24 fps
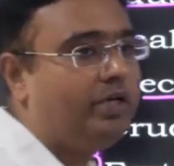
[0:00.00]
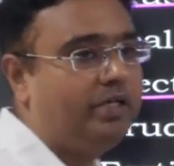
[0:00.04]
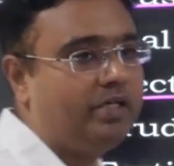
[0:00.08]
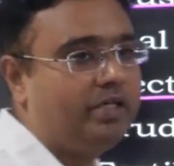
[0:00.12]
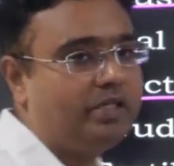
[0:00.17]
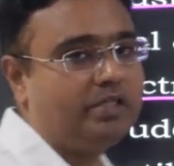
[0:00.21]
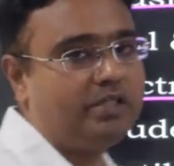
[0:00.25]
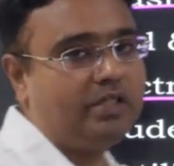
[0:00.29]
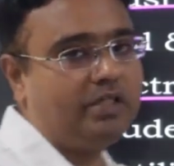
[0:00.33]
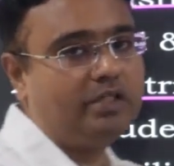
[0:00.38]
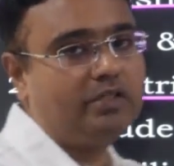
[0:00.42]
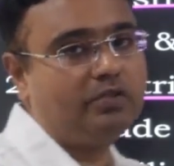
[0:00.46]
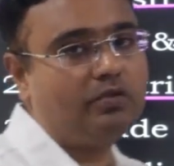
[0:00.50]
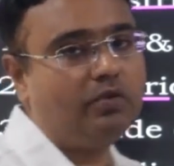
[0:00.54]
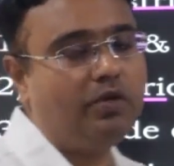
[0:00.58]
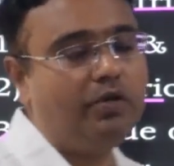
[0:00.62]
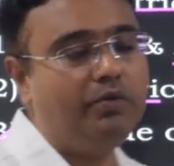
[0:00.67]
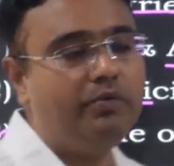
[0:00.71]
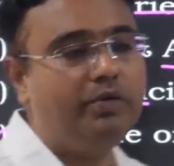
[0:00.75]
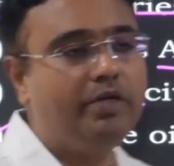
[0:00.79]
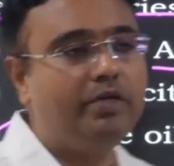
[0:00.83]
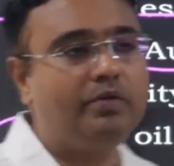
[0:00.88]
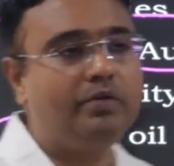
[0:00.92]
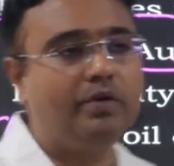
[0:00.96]
industries. So
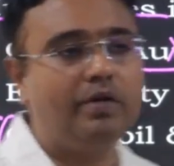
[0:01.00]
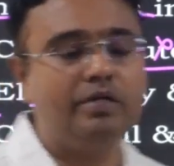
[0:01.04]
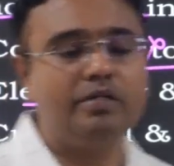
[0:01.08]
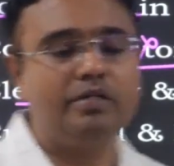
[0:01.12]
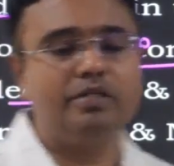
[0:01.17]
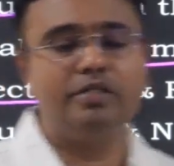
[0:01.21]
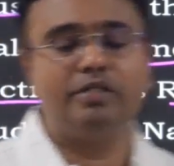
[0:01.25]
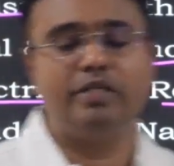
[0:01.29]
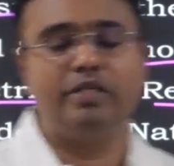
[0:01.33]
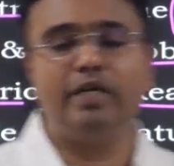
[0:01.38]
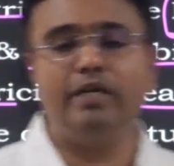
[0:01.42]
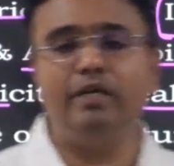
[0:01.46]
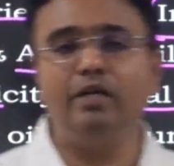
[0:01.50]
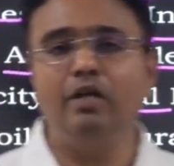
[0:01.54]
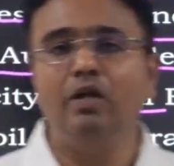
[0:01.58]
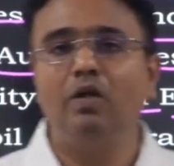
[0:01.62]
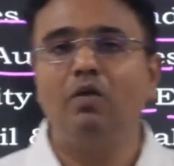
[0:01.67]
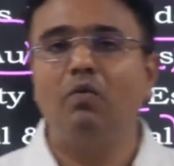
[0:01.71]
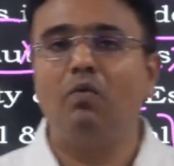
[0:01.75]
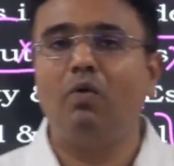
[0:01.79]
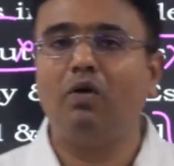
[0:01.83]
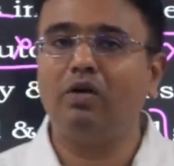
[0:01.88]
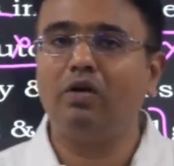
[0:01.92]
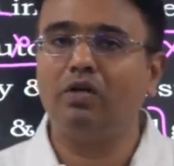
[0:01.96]
you need to understand
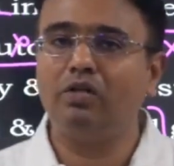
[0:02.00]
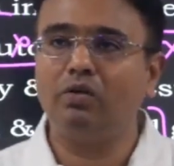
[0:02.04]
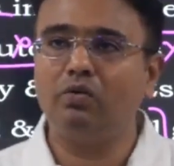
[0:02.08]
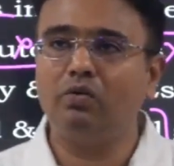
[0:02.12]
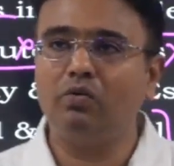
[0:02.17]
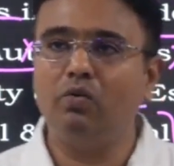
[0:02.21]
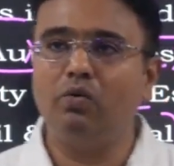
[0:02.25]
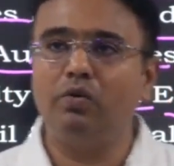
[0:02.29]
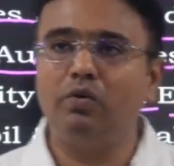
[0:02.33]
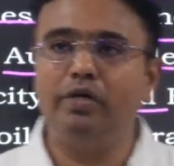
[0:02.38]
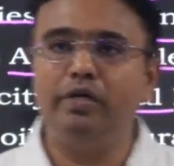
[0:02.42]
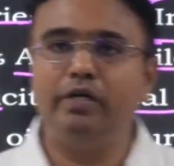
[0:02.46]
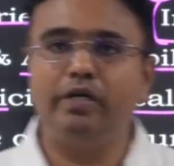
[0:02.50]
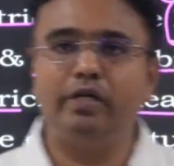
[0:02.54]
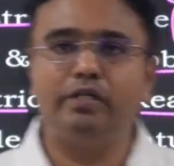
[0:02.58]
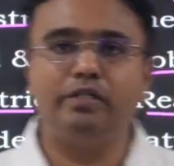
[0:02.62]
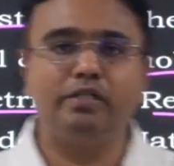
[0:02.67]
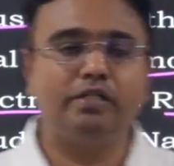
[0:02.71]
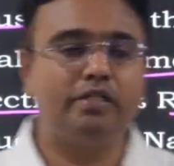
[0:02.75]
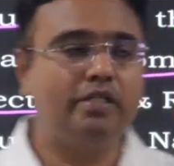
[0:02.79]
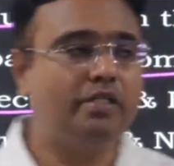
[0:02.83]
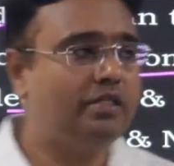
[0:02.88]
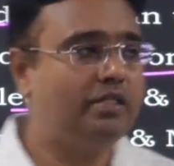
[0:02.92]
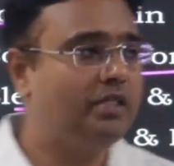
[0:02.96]
what are the core
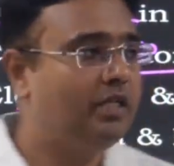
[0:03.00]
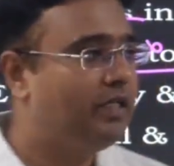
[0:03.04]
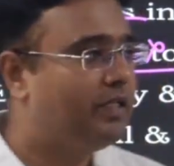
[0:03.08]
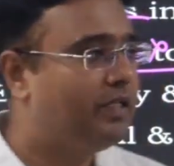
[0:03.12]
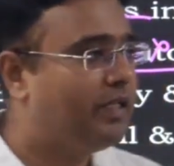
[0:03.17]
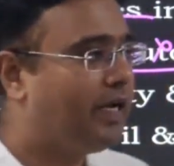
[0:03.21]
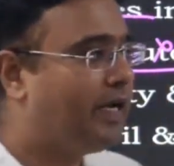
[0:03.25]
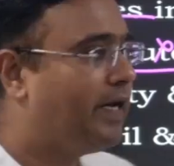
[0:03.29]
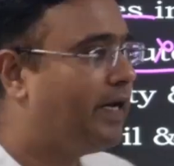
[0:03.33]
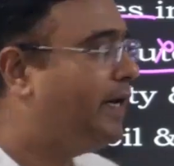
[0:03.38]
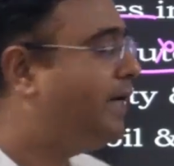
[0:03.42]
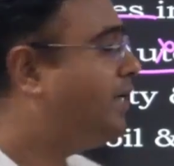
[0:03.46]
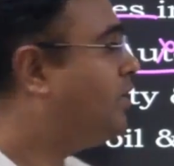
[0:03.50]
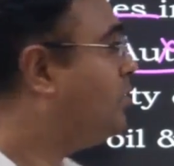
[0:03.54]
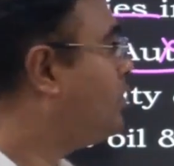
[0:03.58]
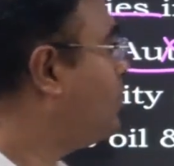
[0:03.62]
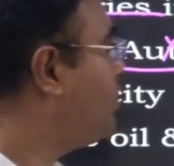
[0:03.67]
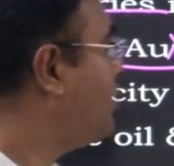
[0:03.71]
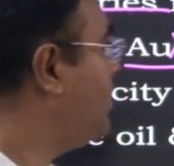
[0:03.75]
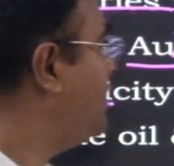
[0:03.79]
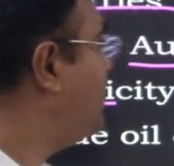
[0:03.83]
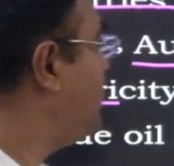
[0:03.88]
industries. There are 8 core